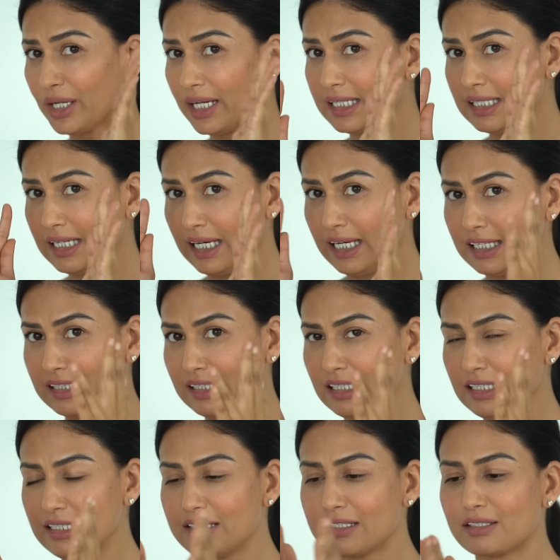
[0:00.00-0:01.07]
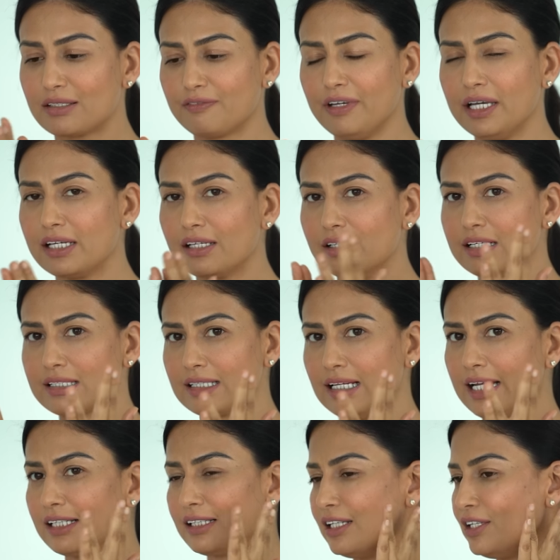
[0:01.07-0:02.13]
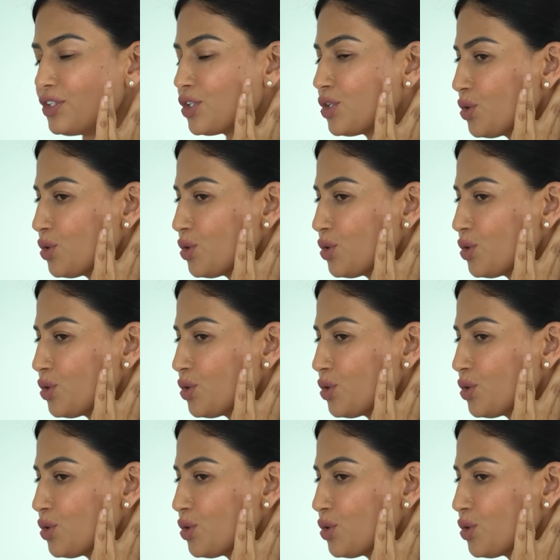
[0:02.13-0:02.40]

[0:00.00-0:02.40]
can take these fingers like this,